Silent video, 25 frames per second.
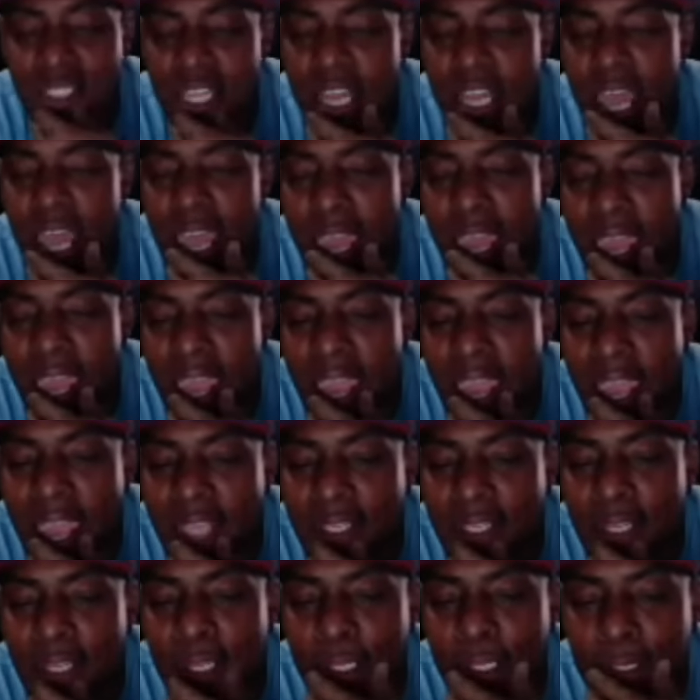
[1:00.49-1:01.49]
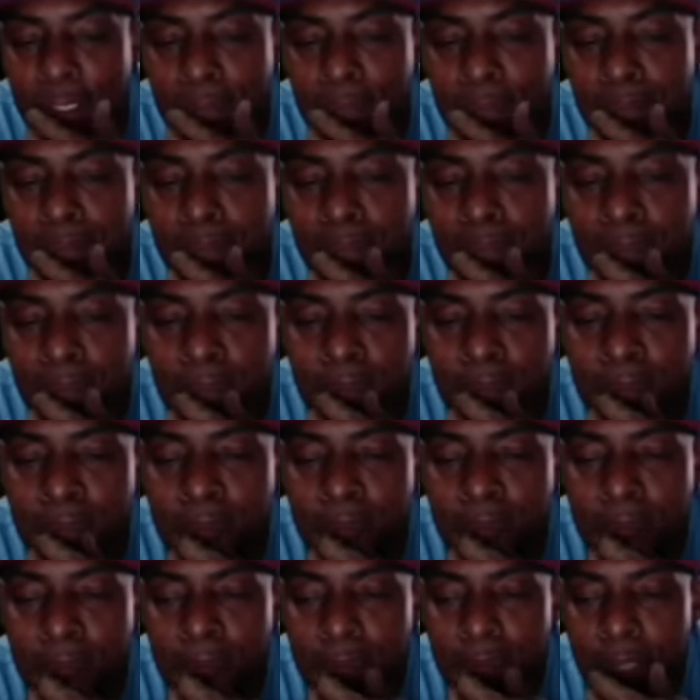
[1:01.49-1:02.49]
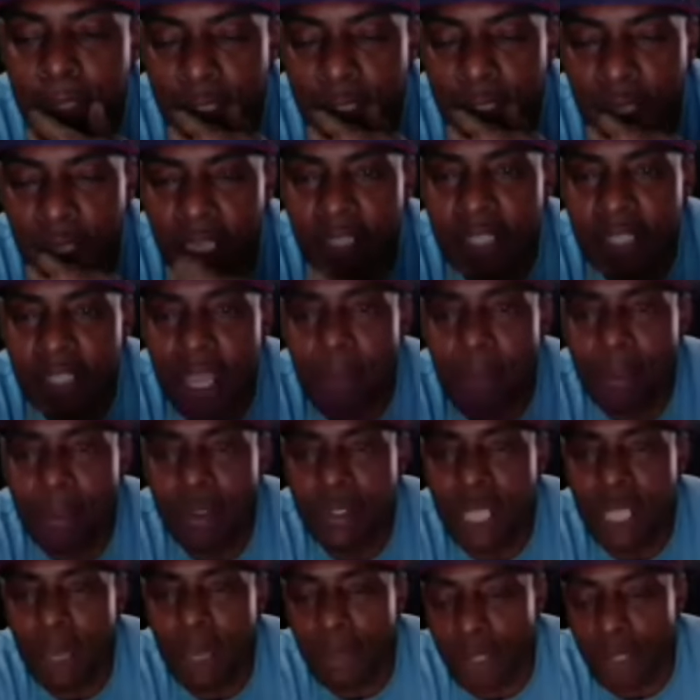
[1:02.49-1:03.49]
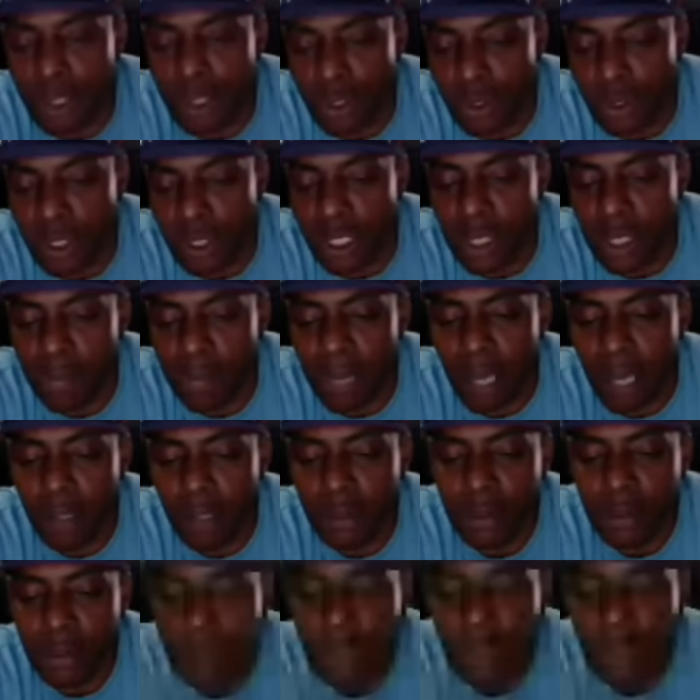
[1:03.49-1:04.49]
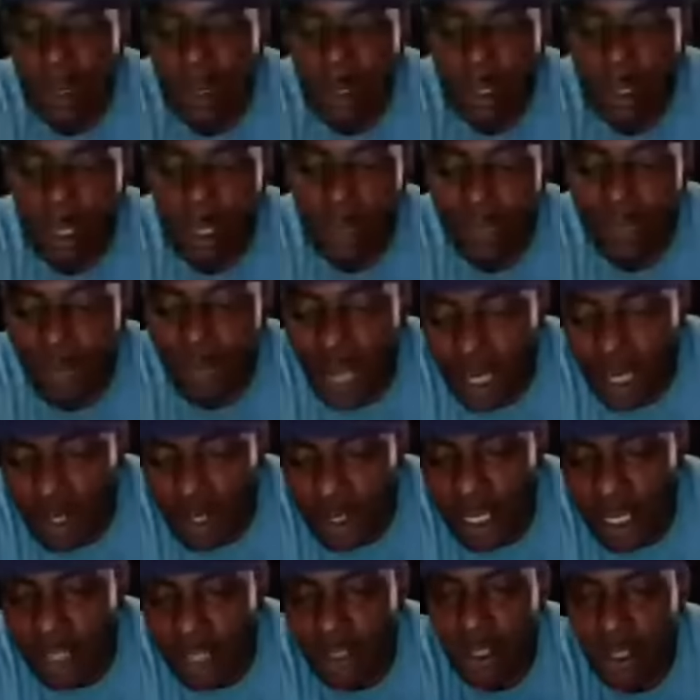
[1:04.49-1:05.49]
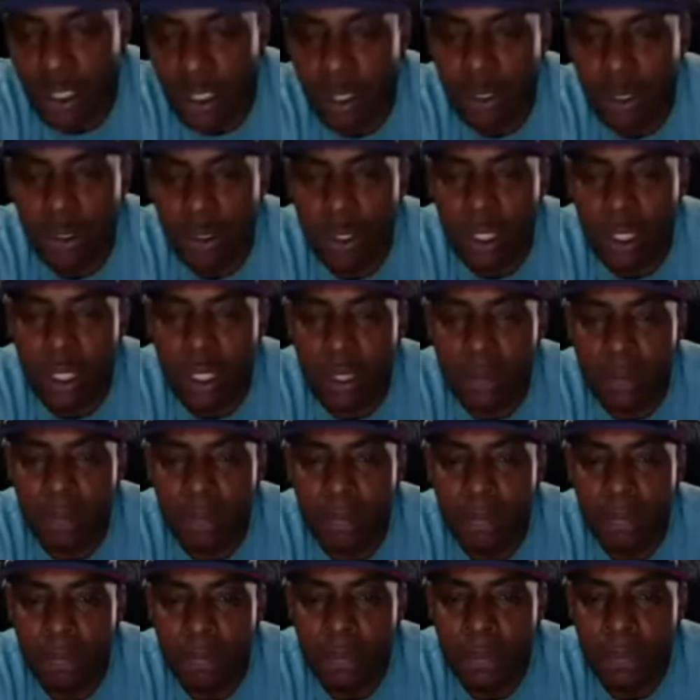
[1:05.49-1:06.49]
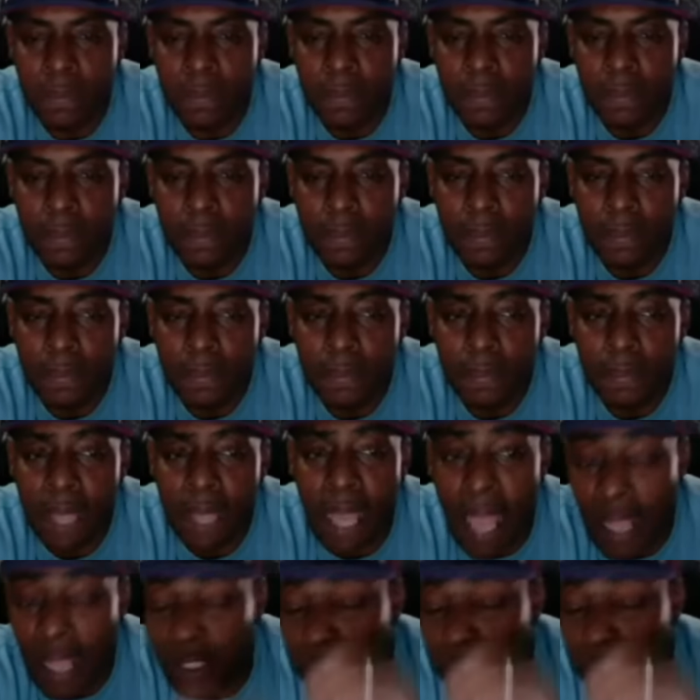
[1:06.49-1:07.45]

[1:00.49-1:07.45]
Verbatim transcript: had and the things I was able to do, the amount of records I sold, and actually